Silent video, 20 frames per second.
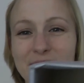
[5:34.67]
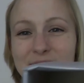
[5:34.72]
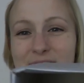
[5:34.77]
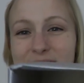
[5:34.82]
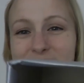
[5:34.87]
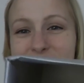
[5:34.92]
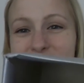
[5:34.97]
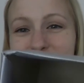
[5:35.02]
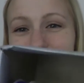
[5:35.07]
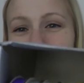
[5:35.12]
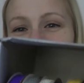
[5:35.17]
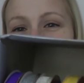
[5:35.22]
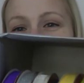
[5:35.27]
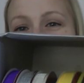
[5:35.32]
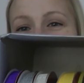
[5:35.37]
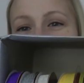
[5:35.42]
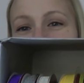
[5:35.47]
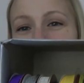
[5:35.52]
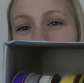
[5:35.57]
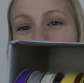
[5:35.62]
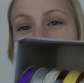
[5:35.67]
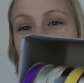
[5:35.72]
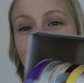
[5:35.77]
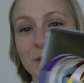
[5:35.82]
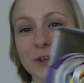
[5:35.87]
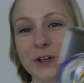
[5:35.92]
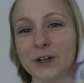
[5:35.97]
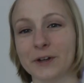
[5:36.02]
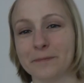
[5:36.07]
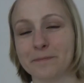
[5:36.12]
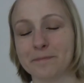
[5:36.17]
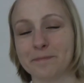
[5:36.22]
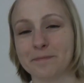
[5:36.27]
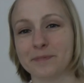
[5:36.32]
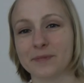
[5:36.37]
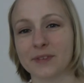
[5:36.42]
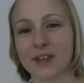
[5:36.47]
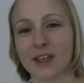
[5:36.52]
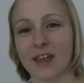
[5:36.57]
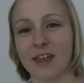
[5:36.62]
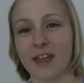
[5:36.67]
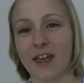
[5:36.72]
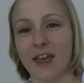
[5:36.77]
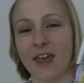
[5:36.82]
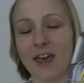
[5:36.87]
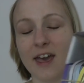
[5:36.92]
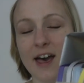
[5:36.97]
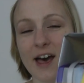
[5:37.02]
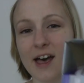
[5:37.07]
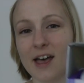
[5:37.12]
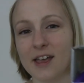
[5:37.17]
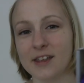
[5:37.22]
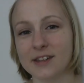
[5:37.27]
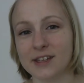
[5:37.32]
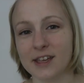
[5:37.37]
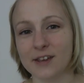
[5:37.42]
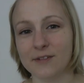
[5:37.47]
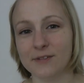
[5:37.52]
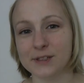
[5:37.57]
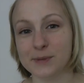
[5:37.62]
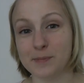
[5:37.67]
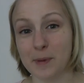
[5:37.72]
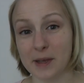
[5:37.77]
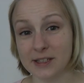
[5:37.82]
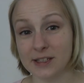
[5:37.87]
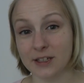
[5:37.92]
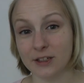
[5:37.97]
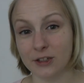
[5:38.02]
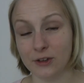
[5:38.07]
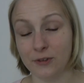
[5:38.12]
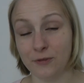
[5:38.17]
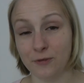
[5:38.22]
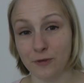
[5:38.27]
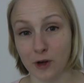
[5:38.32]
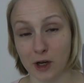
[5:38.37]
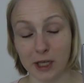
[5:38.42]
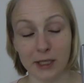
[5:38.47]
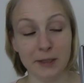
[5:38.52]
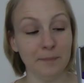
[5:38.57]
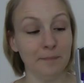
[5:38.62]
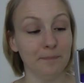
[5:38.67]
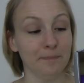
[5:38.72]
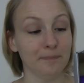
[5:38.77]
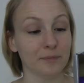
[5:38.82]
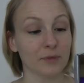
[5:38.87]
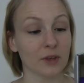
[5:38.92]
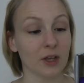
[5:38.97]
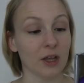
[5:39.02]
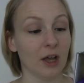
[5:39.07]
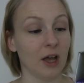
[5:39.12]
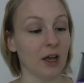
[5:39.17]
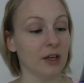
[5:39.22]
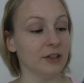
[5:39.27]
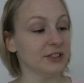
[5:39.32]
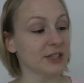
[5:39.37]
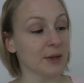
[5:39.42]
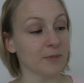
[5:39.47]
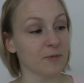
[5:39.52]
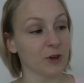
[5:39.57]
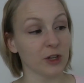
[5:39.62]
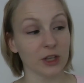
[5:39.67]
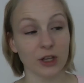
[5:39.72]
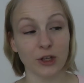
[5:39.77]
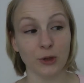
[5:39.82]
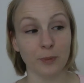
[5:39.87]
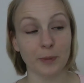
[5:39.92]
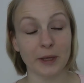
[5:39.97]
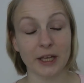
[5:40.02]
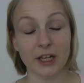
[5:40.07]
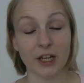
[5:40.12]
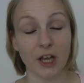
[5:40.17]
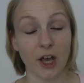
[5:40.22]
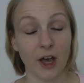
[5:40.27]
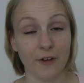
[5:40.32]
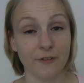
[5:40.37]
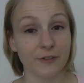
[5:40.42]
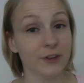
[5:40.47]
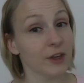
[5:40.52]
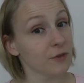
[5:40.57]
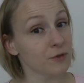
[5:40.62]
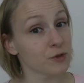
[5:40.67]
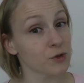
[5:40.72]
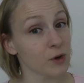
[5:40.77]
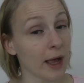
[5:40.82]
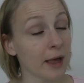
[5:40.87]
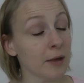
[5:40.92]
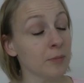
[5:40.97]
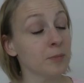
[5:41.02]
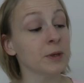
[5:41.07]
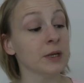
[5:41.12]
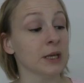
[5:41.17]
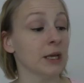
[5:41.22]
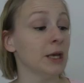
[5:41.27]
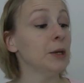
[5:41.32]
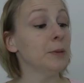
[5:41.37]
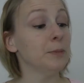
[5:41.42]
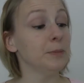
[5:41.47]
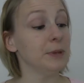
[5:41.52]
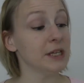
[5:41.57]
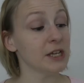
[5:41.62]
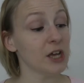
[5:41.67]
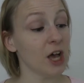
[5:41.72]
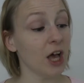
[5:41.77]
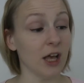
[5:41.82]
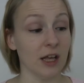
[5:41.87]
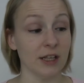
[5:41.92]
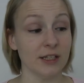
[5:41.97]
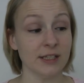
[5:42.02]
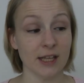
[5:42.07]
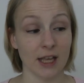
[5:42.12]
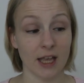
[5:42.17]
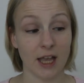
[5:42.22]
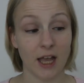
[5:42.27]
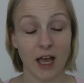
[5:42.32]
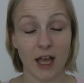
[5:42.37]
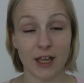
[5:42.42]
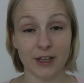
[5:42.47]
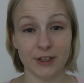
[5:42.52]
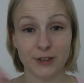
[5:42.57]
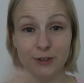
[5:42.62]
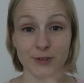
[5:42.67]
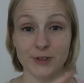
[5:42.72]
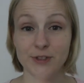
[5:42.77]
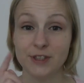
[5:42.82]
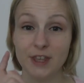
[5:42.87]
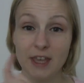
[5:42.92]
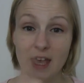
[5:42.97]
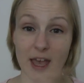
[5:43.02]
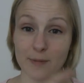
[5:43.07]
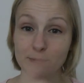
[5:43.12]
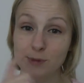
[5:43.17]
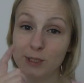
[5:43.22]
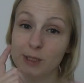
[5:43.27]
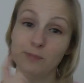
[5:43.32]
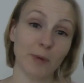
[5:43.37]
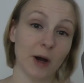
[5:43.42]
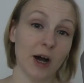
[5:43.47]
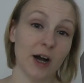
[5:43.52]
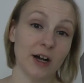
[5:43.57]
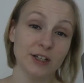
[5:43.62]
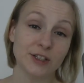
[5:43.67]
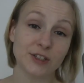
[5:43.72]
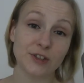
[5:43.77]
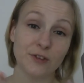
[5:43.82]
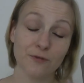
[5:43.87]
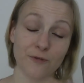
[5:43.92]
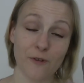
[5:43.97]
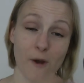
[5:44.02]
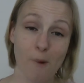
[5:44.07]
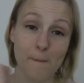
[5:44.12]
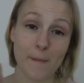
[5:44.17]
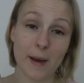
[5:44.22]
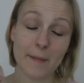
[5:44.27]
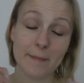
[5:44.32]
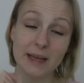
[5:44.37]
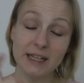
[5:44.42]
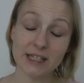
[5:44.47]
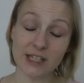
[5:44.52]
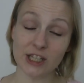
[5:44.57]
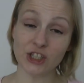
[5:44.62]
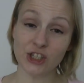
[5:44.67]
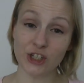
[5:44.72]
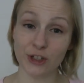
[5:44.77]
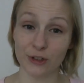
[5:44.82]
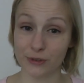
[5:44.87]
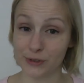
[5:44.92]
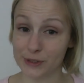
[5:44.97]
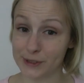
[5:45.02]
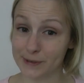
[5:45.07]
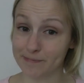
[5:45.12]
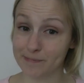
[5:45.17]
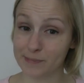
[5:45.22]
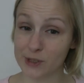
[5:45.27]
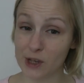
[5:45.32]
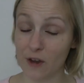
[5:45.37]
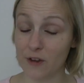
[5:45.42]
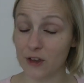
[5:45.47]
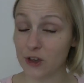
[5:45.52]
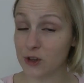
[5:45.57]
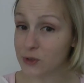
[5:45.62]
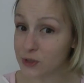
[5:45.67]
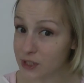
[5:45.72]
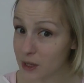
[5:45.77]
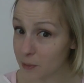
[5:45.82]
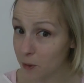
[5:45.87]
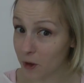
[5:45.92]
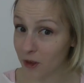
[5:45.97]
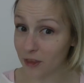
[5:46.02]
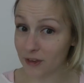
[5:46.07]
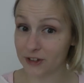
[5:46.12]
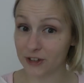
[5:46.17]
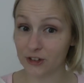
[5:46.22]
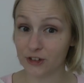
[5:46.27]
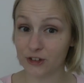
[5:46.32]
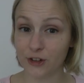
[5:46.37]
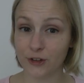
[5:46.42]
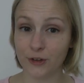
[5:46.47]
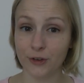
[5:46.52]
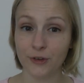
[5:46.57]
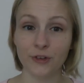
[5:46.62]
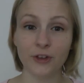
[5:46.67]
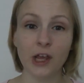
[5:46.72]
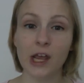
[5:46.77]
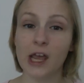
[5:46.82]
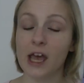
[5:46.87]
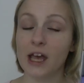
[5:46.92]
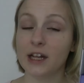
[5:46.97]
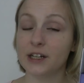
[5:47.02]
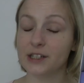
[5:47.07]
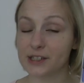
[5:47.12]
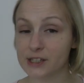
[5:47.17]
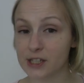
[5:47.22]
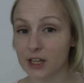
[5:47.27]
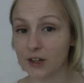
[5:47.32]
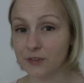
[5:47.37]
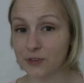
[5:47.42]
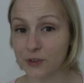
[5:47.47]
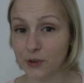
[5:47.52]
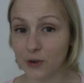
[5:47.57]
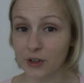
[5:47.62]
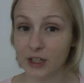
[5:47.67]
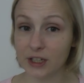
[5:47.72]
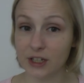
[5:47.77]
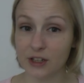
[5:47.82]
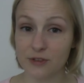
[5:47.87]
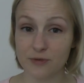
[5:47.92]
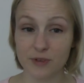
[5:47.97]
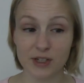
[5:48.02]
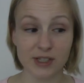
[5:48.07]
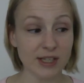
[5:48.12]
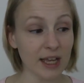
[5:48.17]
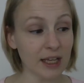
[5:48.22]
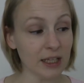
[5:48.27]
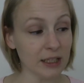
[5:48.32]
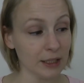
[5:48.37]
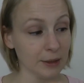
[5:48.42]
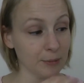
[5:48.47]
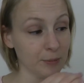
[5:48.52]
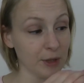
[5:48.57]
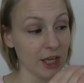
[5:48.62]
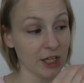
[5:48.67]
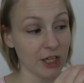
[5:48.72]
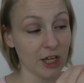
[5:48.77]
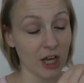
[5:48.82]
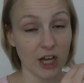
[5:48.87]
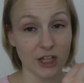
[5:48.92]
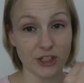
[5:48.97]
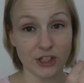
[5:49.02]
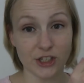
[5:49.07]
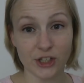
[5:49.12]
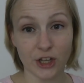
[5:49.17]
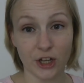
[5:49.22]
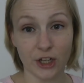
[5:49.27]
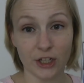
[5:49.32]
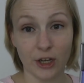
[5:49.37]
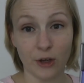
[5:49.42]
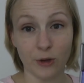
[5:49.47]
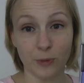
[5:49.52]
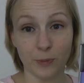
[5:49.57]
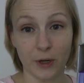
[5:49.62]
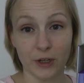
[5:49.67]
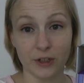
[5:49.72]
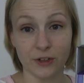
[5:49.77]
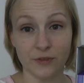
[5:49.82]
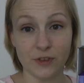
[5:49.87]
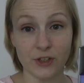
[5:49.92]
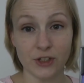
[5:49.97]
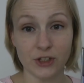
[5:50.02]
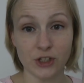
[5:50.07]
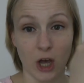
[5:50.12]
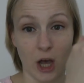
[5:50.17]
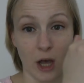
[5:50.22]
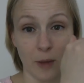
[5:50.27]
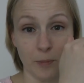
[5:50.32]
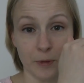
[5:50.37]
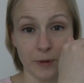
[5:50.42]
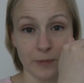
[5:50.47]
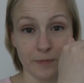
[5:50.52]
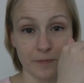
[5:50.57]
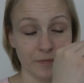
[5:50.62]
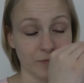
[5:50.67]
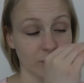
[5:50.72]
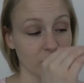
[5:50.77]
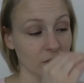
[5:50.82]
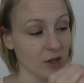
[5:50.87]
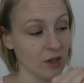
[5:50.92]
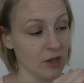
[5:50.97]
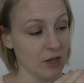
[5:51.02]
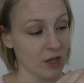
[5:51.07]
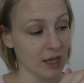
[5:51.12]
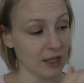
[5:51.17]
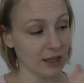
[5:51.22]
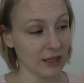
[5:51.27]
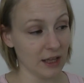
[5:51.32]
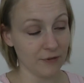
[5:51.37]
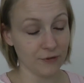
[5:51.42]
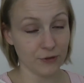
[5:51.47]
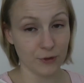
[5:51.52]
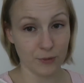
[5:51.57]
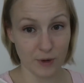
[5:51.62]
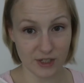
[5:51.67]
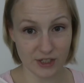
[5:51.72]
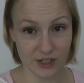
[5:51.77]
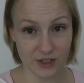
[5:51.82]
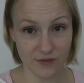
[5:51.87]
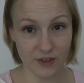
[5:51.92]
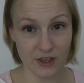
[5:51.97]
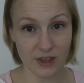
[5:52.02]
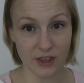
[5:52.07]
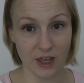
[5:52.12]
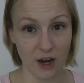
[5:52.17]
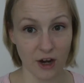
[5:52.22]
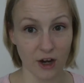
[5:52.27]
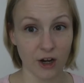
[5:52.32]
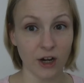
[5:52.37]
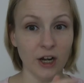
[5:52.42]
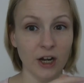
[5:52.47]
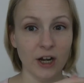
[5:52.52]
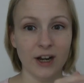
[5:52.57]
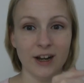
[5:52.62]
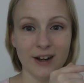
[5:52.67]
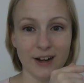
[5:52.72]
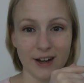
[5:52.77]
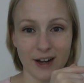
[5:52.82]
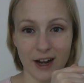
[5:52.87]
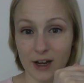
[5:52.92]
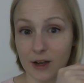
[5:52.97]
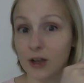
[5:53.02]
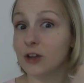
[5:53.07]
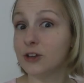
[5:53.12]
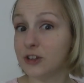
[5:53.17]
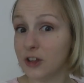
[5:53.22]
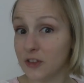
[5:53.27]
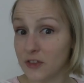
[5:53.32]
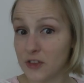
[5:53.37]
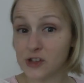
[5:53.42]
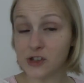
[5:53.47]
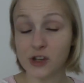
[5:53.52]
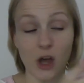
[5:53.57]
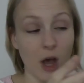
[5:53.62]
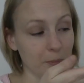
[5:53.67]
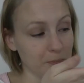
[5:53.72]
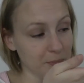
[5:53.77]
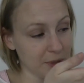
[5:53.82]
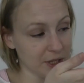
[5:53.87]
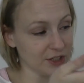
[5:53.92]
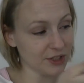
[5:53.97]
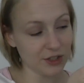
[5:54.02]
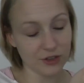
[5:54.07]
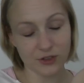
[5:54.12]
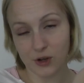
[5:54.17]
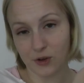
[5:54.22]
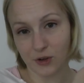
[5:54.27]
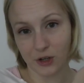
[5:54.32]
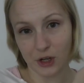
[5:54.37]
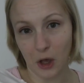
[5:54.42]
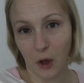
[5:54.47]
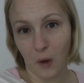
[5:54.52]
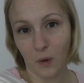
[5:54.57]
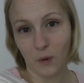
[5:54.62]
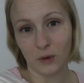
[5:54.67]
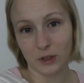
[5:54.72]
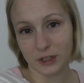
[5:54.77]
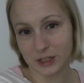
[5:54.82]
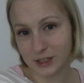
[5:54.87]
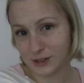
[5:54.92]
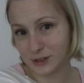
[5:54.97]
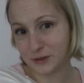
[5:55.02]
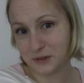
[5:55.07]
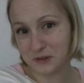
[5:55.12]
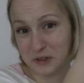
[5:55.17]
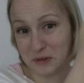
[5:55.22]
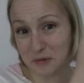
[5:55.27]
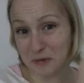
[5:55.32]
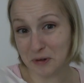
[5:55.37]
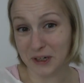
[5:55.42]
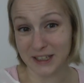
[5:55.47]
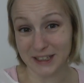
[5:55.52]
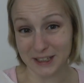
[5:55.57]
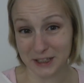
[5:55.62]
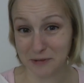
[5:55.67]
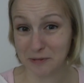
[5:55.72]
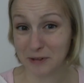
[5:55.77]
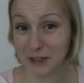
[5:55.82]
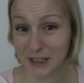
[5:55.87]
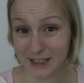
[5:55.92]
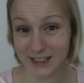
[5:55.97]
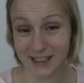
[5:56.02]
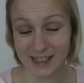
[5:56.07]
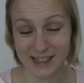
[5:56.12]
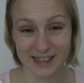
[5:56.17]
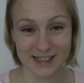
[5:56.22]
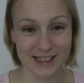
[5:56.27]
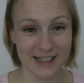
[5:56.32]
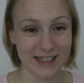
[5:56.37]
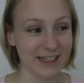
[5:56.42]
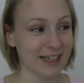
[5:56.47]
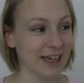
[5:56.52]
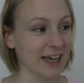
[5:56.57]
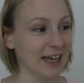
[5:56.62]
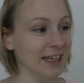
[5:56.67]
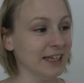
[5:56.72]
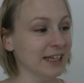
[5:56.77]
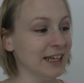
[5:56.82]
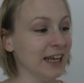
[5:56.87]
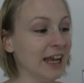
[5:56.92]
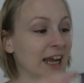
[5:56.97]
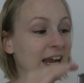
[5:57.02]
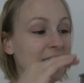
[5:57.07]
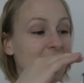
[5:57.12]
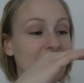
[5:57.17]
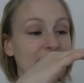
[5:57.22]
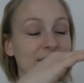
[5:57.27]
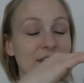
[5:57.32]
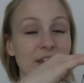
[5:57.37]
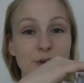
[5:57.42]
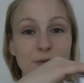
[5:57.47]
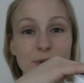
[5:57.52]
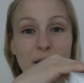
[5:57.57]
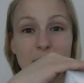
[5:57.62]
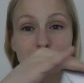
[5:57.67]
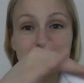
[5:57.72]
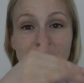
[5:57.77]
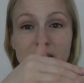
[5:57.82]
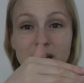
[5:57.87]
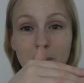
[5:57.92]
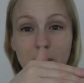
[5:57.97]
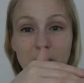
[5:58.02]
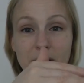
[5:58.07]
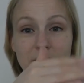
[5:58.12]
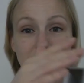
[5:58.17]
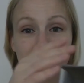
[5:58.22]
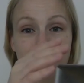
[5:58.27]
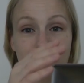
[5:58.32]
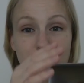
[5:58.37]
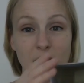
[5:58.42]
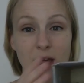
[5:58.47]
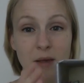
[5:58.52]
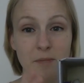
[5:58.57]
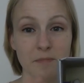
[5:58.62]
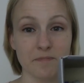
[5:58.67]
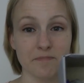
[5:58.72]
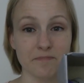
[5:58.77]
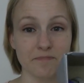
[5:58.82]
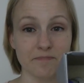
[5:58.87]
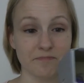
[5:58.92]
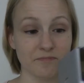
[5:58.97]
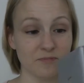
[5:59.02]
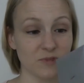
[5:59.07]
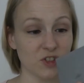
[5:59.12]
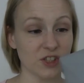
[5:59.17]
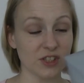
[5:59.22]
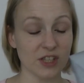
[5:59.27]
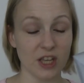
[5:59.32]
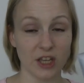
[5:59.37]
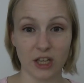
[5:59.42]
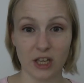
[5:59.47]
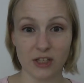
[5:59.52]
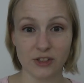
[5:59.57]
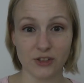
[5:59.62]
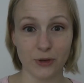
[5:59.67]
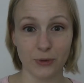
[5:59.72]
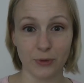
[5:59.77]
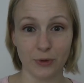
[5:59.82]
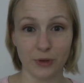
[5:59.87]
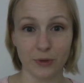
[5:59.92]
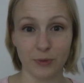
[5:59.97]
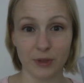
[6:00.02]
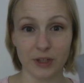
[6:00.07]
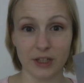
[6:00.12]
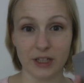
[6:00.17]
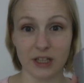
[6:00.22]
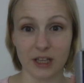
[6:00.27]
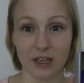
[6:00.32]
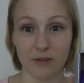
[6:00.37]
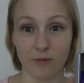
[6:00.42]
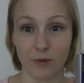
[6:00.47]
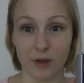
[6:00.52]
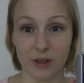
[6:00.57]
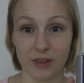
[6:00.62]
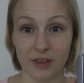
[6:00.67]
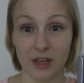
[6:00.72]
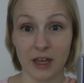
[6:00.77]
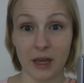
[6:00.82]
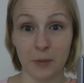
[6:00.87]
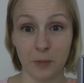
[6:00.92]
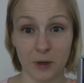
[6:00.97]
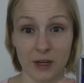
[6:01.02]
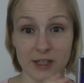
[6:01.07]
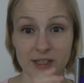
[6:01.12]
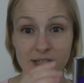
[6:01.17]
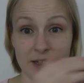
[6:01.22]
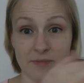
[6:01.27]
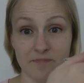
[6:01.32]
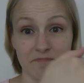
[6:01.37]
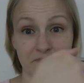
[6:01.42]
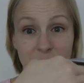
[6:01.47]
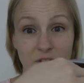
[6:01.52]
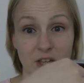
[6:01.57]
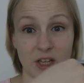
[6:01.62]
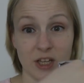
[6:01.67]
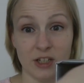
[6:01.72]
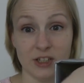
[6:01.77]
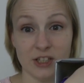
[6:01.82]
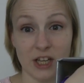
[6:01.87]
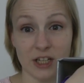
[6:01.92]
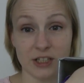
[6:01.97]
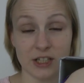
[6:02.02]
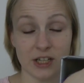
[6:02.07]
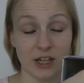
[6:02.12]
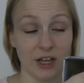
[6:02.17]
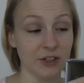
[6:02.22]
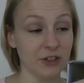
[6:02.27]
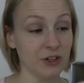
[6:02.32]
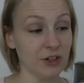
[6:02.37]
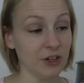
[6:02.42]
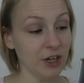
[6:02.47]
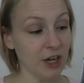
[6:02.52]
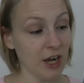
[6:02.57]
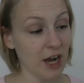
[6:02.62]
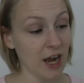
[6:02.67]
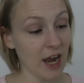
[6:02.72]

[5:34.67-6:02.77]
This is a ribbon holder, and it was basically free, except for a little bit of gift wrap, because I used the empty box from my tissues. So I used up all the tissues, and instead of throwing it in the recycling bin, I just cut out part of the top and left the rest of it there. I did the top because there's already a hole in it, so it's really, really easy to cut. And then I wrapped it up in gift wrap, just like as you would with a present, tucked it under,